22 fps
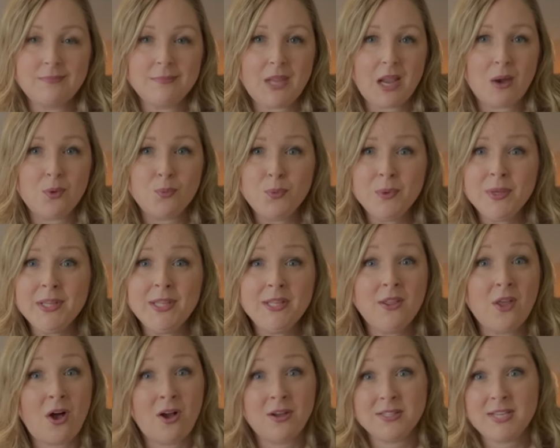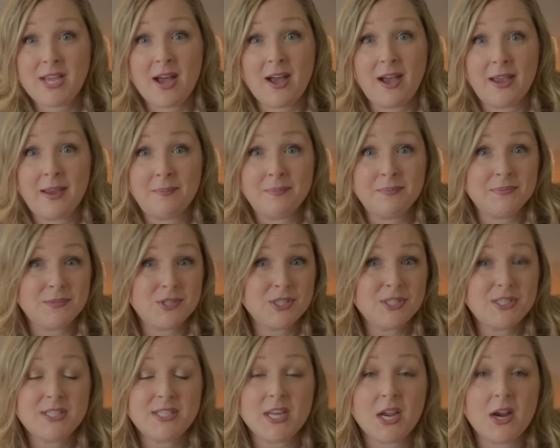a really long time
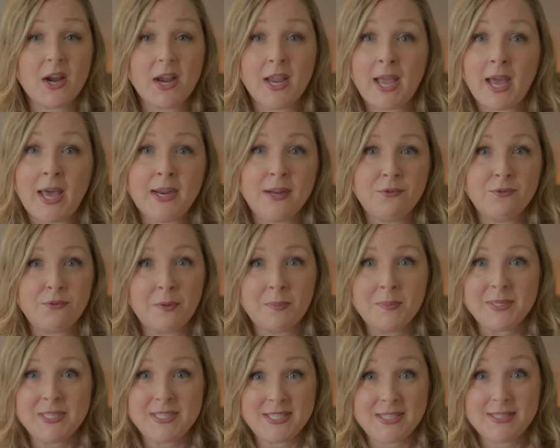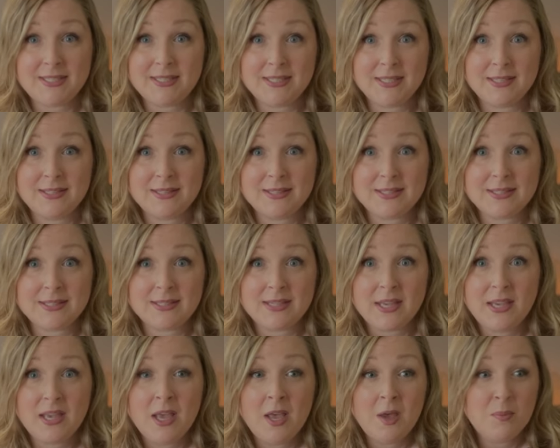just staring at it from a distance
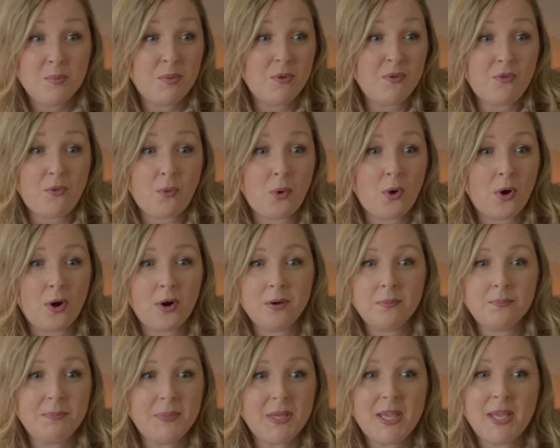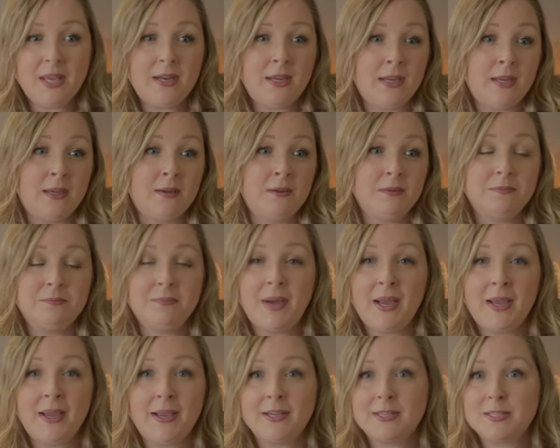before beginning
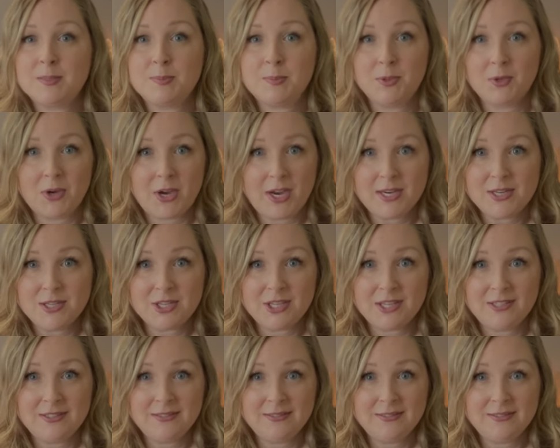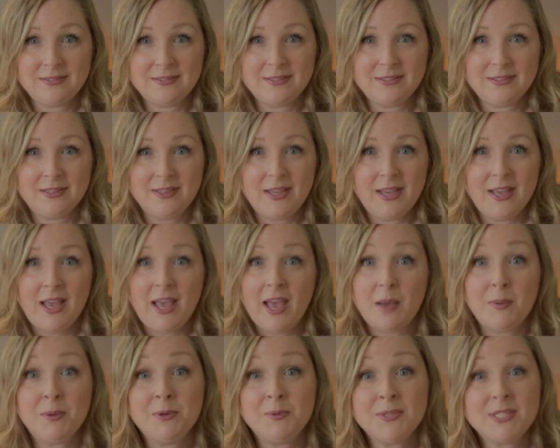my exploration.
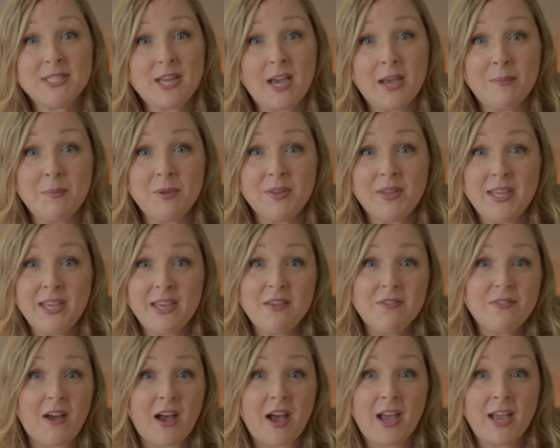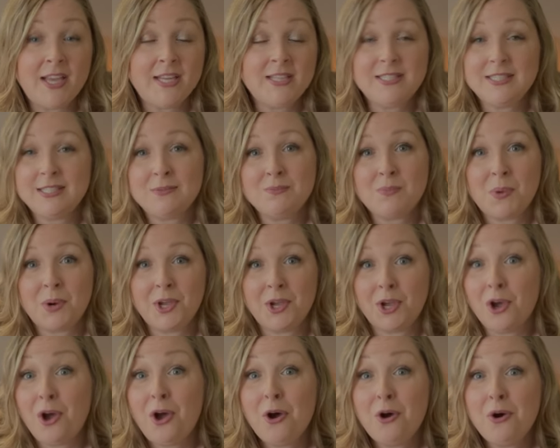And when it was time to leave, I didn't want to
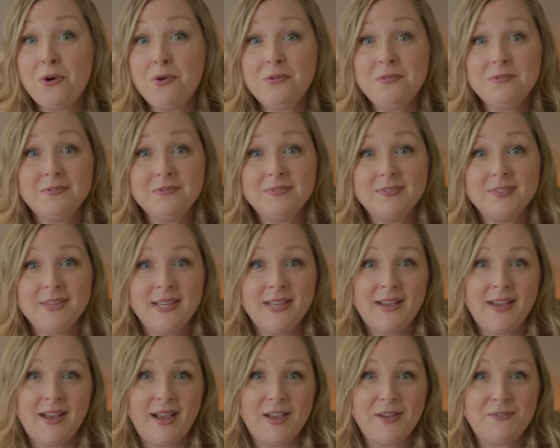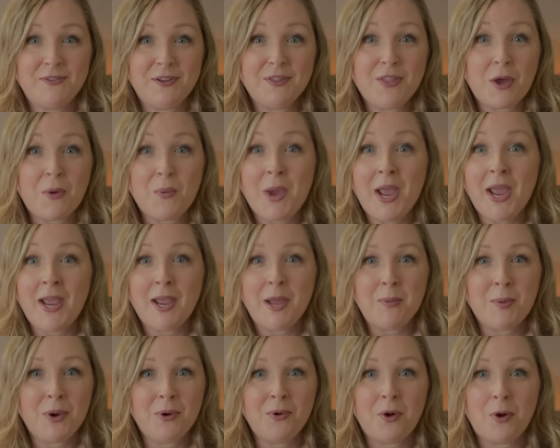go. I felt that way
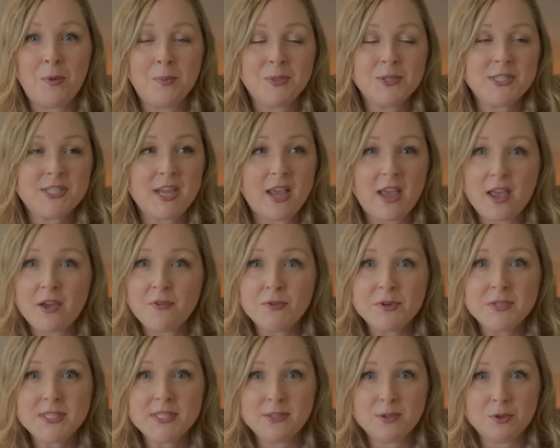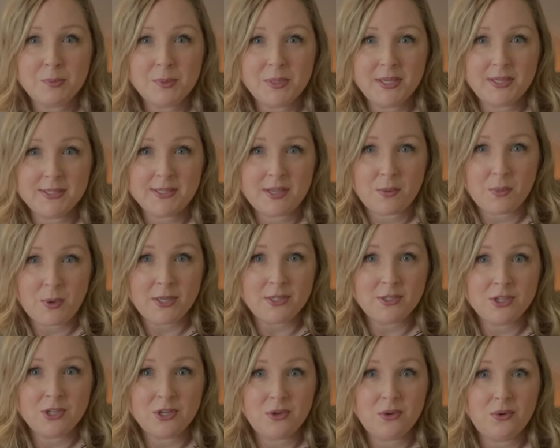about almost every single place I went
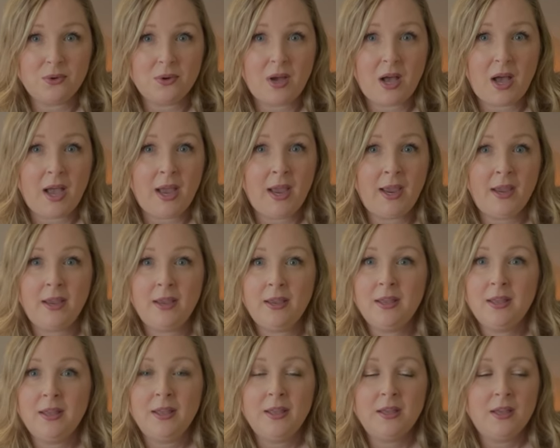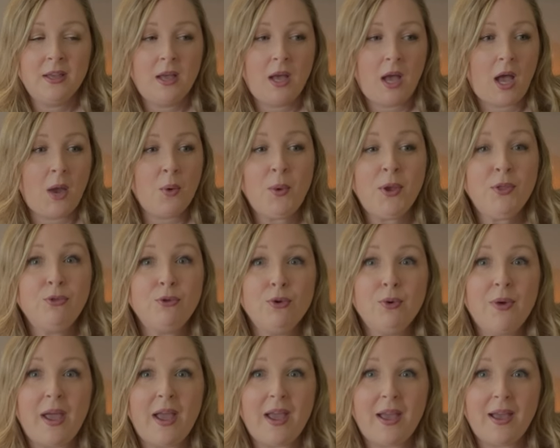to. I, I went
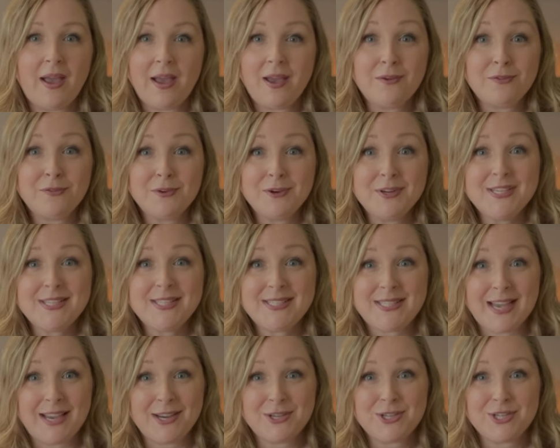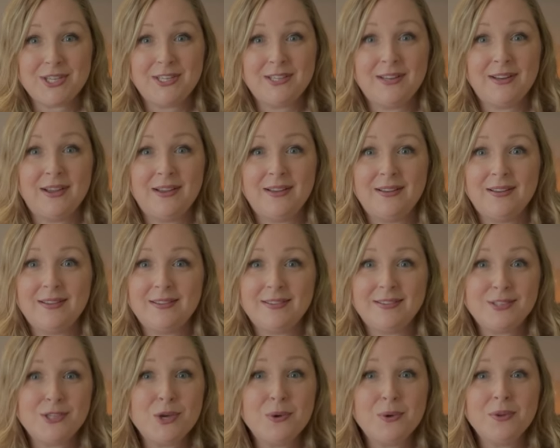through every section
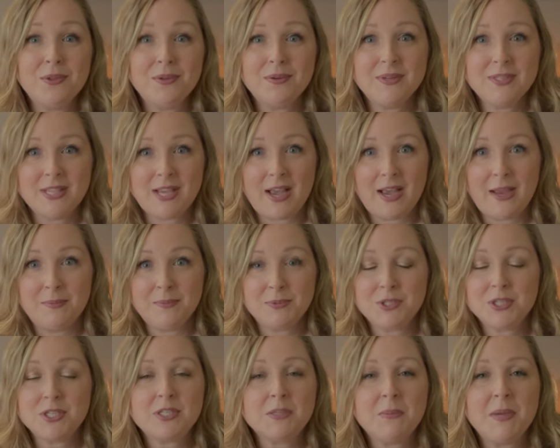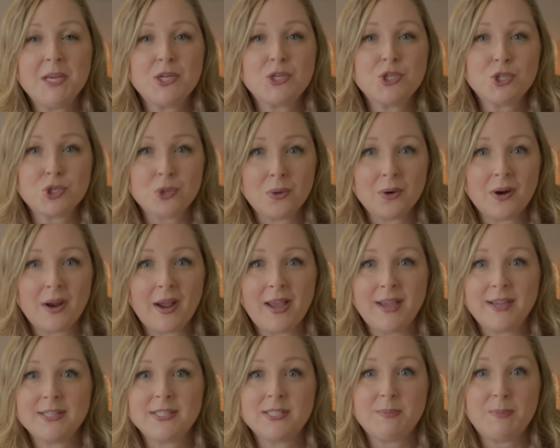two or three times just to make sure I
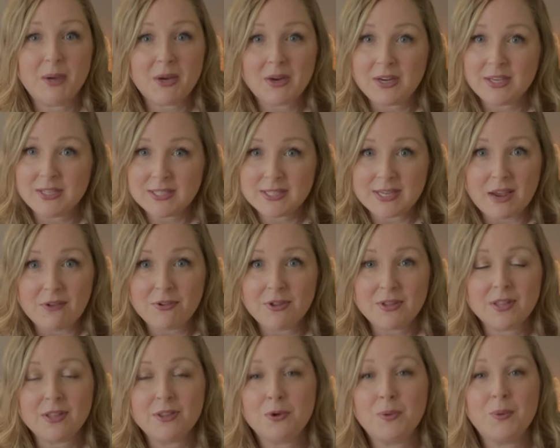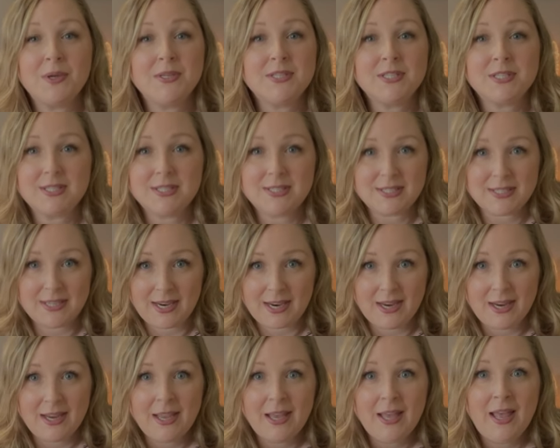experienced everything there was to
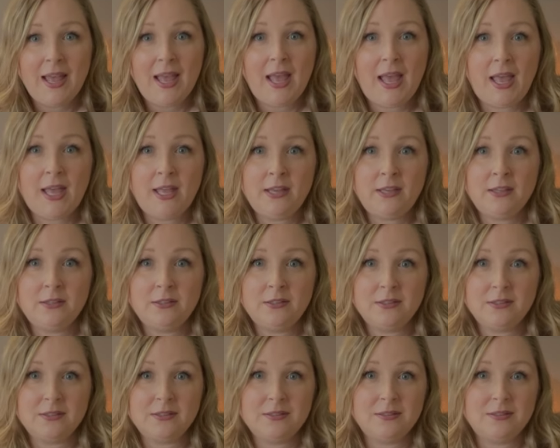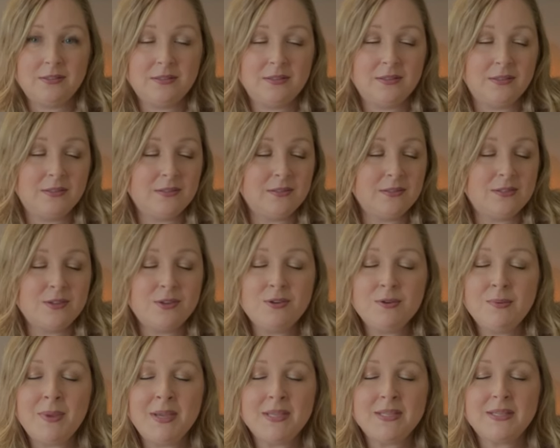see. And
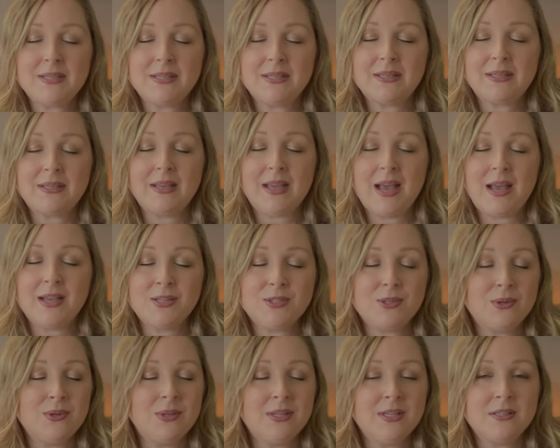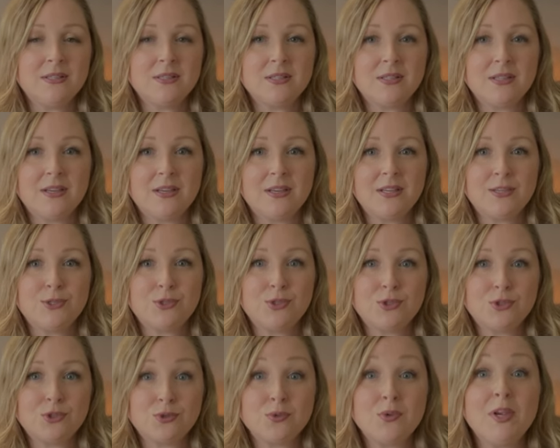Dunamase castle is
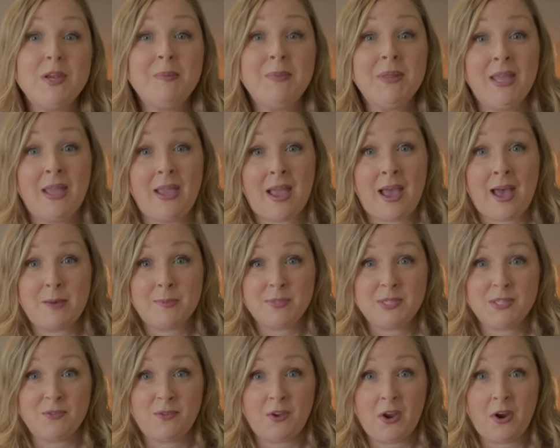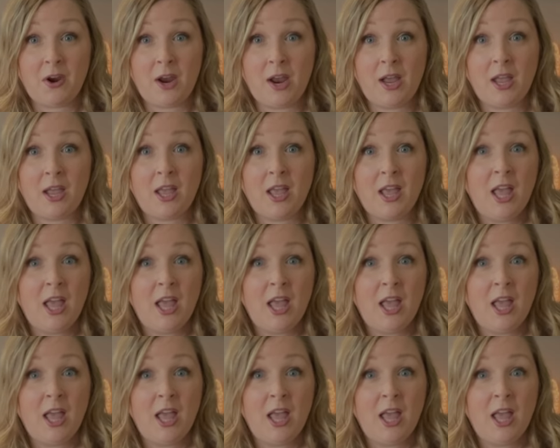extremely atmospheric